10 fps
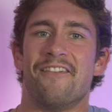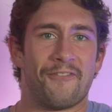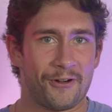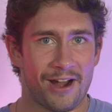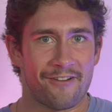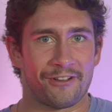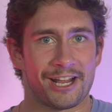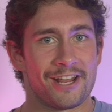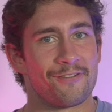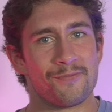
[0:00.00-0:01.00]

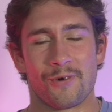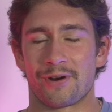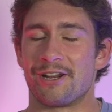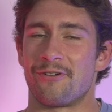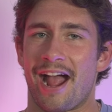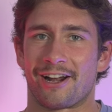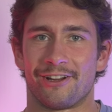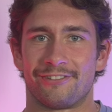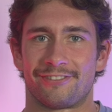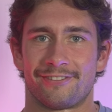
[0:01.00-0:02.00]
infographic even more
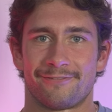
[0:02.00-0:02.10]
interactive.